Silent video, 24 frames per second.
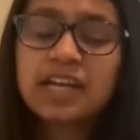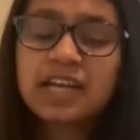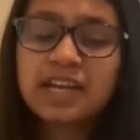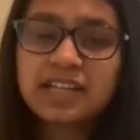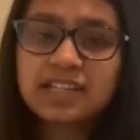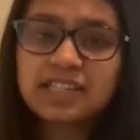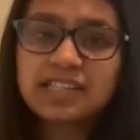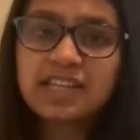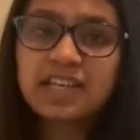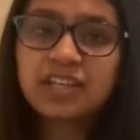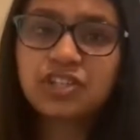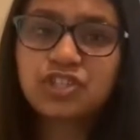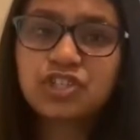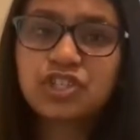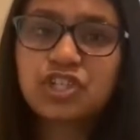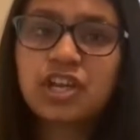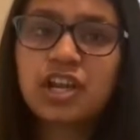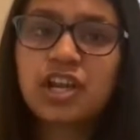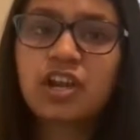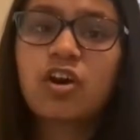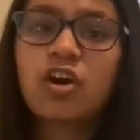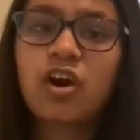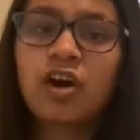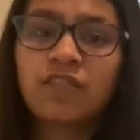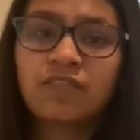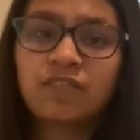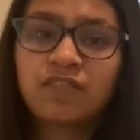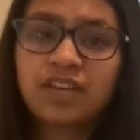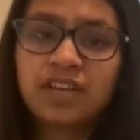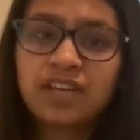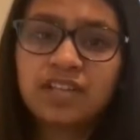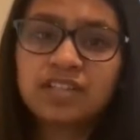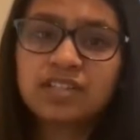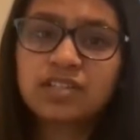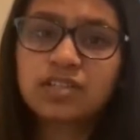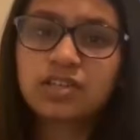Instead, she had
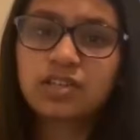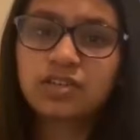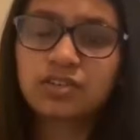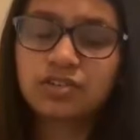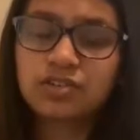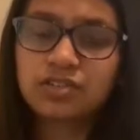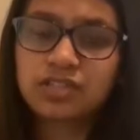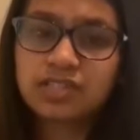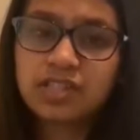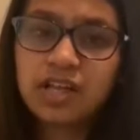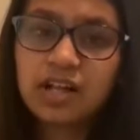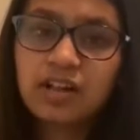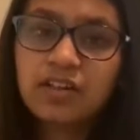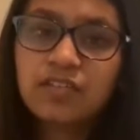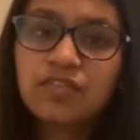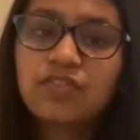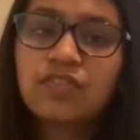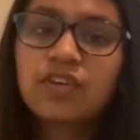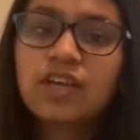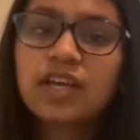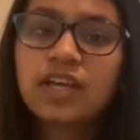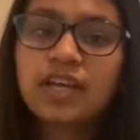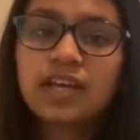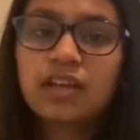confidence in herself,